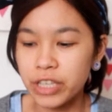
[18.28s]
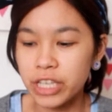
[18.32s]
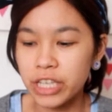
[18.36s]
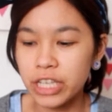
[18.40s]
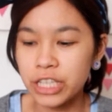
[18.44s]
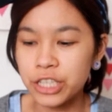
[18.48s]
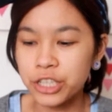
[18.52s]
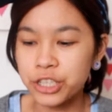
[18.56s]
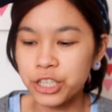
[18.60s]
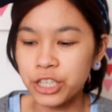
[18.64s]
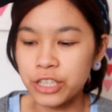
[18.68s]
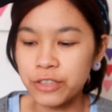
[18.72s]

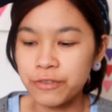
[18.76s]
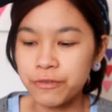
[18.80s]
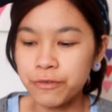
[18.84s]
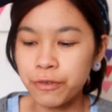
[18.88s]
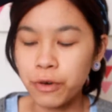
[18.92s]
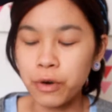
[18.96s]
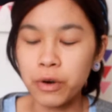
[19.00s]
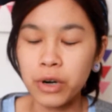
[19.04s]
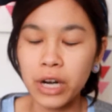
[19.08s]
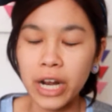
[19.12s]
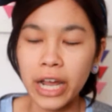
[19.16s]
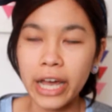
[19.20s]
It's just
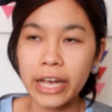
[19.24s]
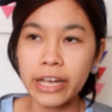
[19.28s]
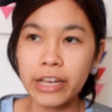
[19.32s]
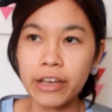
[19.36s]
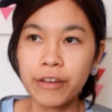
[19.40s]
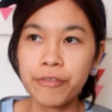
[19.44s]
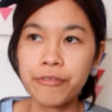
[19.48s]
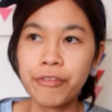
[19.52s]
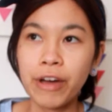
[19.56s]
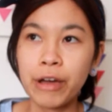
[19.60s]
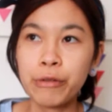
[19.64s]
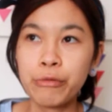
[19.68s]
for like
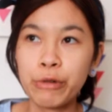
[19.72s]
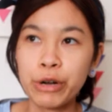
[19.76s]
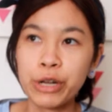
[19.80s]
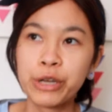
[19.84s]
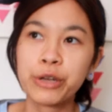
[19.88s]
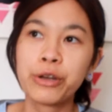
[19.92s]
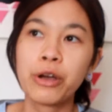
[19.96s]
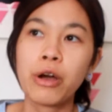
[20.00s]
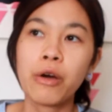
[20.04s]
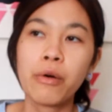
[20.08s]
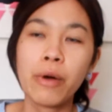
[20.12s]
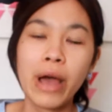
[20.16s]
if I want
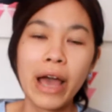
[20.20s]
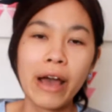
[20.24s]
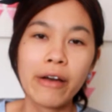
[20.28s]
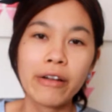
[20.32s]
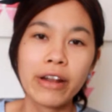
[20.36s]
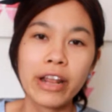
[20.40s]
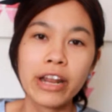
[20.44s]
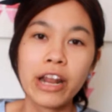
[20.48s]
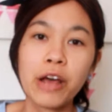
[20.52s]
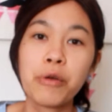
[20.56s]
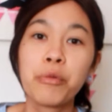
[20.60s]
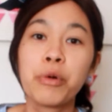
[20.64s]
to go
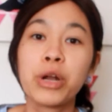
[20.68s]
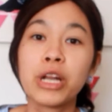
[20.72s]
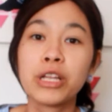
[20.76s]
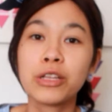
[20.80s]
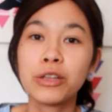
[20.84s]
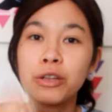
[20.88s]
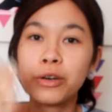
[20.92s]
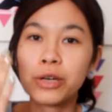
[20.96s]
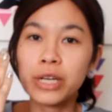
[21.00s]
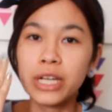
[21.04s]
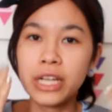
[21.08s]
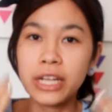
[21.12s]
out and I want to
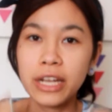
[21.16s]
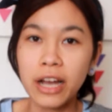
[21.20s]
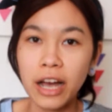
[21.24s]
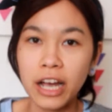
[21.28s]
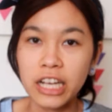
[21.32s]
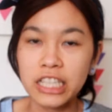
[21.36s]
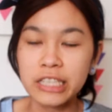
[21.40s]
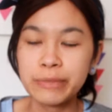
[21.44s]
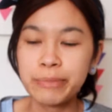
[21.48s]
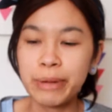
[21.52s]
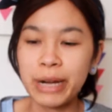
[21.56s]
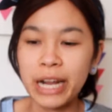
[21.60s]
look
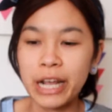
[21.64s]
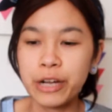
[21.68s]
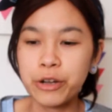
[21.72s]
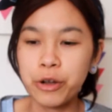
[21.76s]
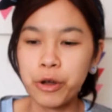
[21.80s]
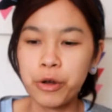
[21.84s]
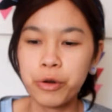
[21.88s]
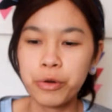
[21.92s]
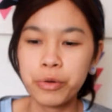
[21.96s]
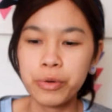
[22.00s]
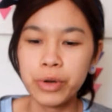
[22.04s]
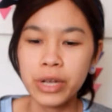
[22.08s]
nice but I
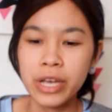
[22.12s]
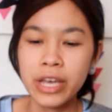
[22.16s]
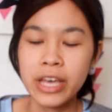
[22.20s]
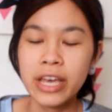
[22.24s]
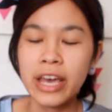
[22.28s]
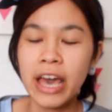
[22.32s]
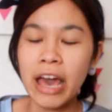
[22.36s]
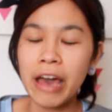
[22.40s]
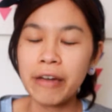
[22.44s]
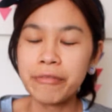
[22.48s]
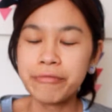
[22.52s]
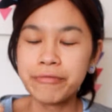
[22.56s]
don't
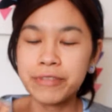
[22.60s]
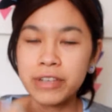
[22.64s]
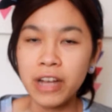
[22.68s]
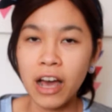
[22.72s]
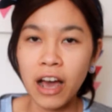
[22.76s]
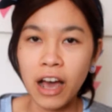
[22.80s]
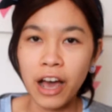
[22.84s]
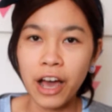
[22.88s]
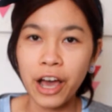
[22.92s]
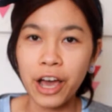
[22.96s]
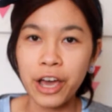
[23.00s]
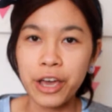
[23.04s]
have
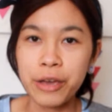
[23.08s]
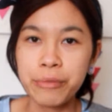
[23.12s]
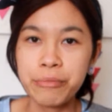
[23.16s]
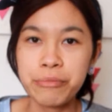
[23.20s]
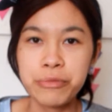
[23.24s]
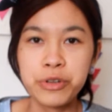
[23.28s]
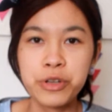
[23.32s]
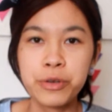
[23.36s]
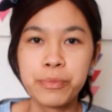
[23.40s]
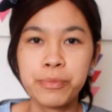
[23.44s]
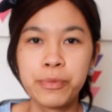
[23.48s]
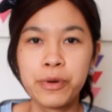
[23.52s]
time
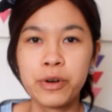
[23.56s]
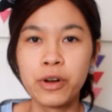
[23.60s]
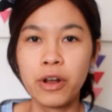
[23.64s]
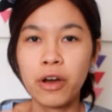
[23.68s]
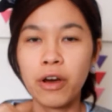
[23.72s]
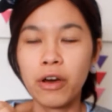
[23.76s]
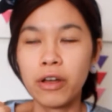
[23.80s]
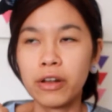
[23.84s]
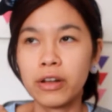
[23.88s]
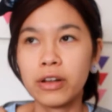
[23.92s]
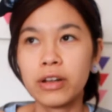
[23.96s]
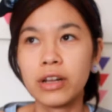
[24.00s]
to put
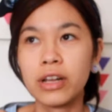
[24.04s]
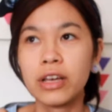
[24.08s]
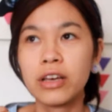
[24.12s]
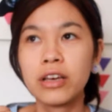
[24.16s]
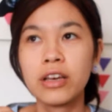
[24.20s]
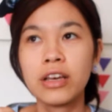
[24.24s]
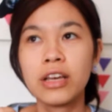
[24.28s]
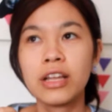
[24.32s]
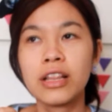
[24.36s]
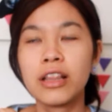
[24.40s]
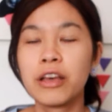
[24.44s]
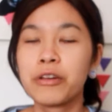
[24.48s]
on
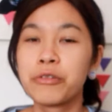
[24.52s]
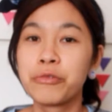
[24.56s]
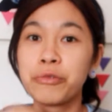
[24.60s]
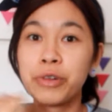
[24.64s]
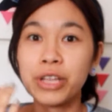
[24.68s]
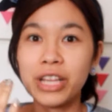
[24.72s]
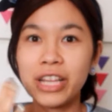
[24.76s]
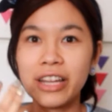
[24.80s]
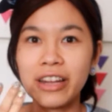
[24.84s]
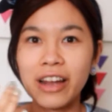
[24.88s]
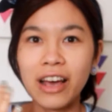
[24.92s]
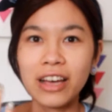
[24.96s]
like
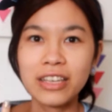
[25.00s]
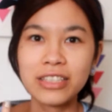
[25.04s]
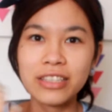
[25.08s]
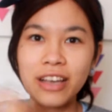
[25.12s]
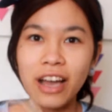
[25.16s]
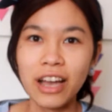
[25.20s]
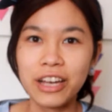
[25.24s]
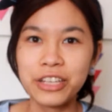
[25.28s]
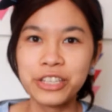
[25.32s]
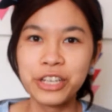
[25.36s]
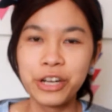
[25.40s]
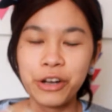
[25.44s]
really nice
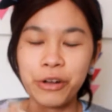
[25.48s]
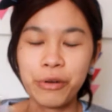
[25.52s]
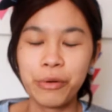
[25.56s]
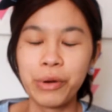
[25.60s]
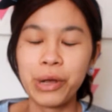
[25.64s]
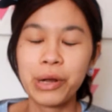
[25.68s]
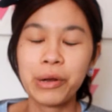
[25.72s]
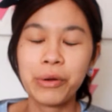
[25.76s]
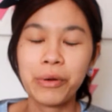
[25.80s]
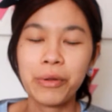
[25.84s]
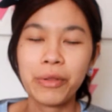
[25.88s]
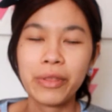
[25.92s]
eyeshadow
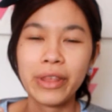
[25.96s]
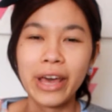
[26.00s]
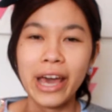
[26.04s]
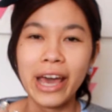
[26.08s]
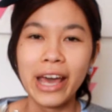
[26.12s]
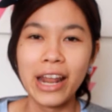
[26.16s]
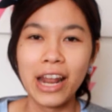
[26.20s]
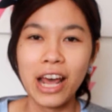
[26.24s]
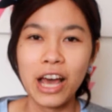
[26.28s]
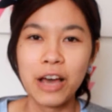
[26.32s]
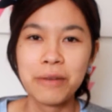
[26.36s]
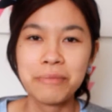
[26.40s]
and all
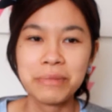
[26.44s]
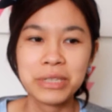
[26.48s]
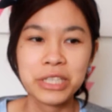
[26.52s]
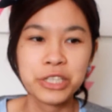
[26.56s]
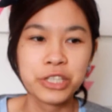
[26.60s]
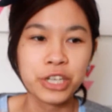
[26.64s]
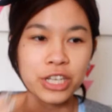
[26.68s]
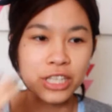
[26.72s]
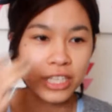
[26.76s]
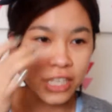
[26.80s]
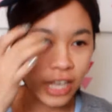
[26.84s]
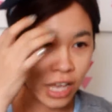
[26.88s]
that. It's
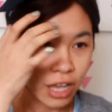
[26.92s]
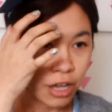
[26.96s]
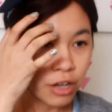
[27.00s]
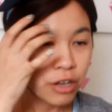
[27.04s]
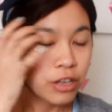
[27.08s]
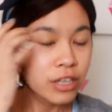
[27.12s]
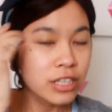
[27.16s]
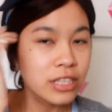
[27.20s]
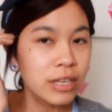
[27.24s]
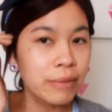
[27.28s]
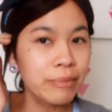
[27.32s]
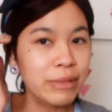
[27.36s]
just
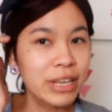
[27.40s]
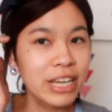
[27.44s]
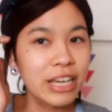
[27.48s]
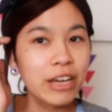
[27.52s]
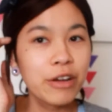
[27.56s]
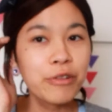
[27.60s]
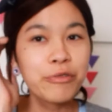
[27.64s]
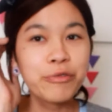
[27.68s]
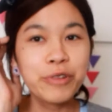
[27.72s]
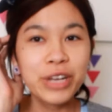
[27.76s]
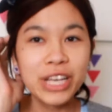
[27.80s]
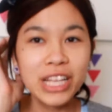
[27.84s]
something
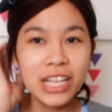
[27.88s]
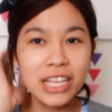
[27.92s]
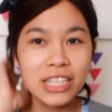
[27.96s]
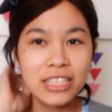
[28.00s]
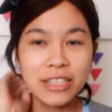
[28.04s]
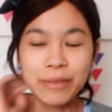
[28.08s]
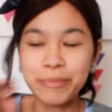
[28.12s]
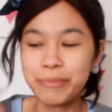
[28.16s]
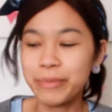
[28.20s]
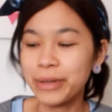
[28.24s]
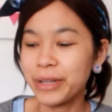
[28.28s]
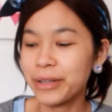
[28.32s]
really
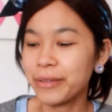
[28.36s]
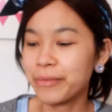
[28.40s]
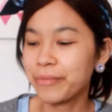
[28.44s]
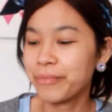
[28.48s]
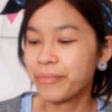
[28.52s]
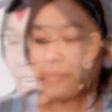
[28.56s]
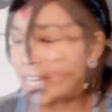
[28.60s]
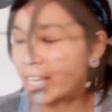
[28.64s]
simple.